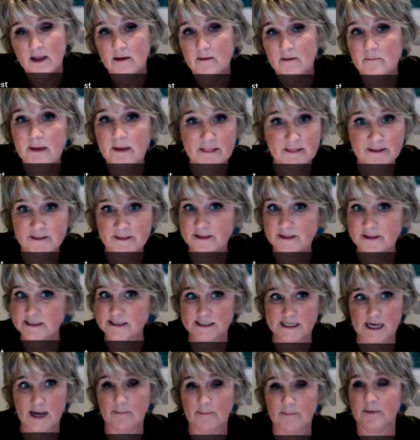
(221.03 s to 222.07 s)
meant that this
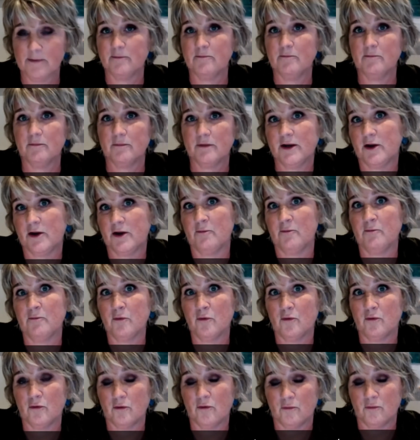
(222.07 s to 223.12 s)
has happened,
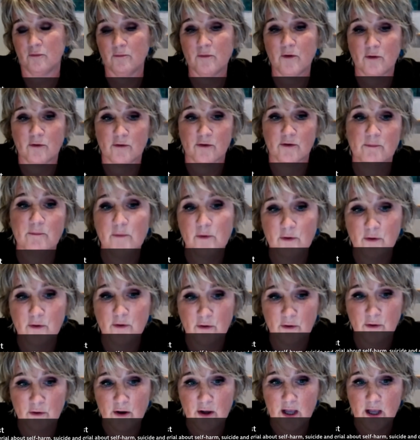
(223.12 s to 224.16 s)
more and
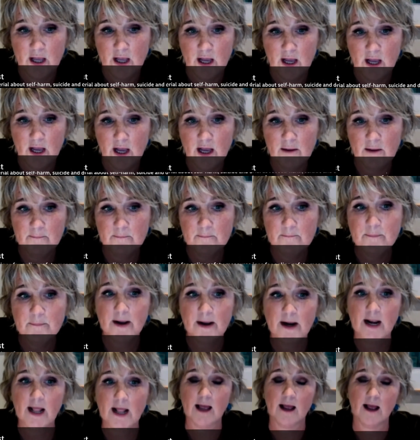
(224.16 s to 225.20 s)
more. But
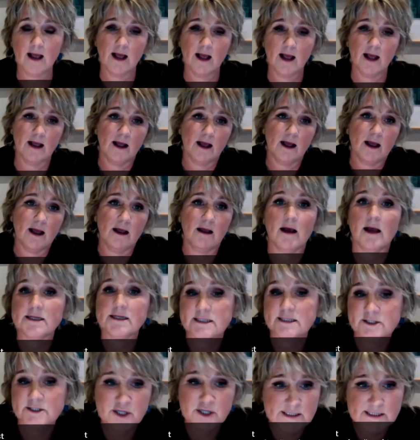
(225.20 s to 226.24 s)
I
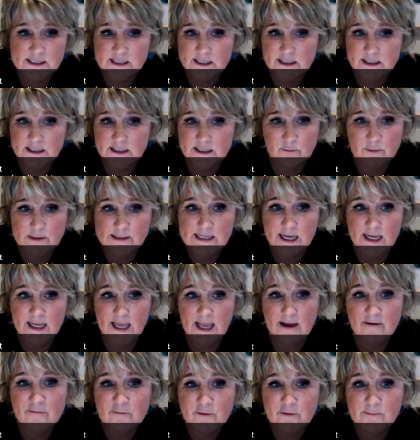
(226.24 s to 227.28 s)
suggest that we take
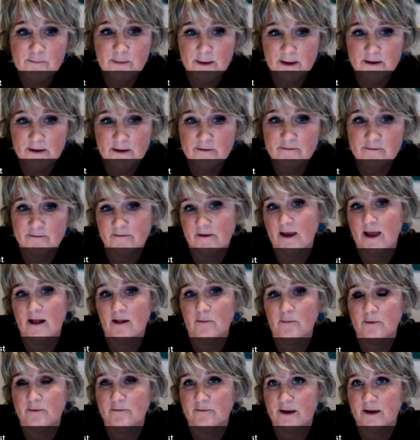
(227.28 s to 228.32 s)
every bit of
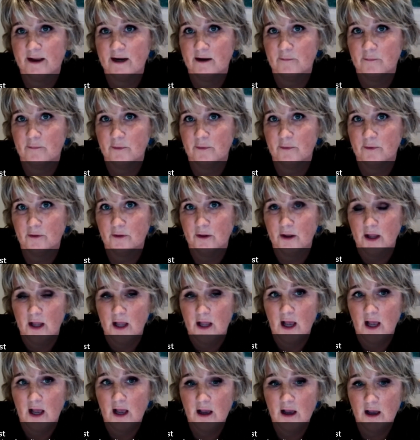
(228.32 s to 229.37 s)
help available
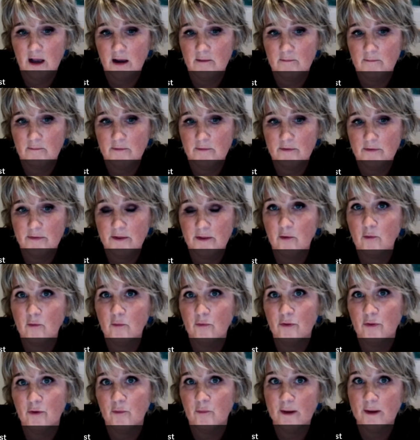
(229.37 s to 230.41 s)

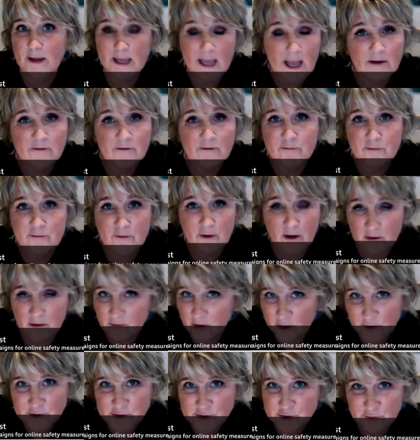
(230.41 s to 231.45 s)
that we can for our
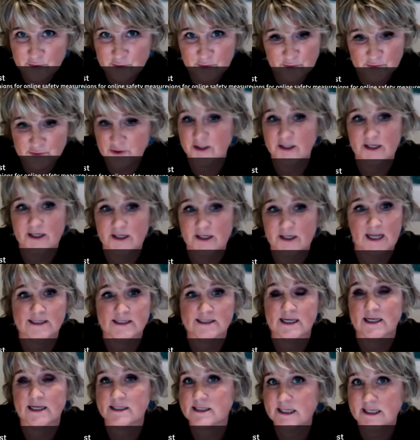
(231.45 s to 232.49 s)
own children
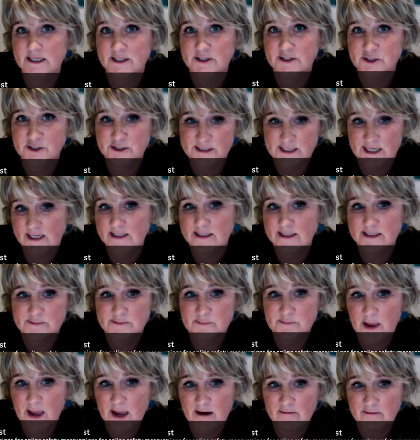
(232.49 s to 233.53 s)
as teachers and as
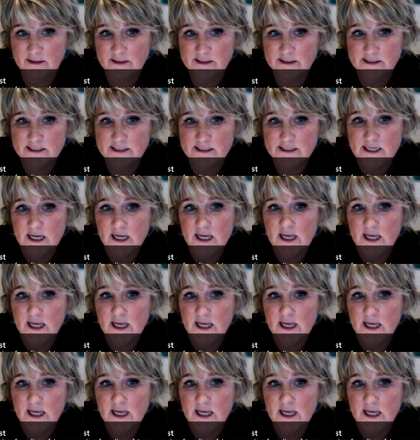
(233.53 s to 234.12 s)
parents.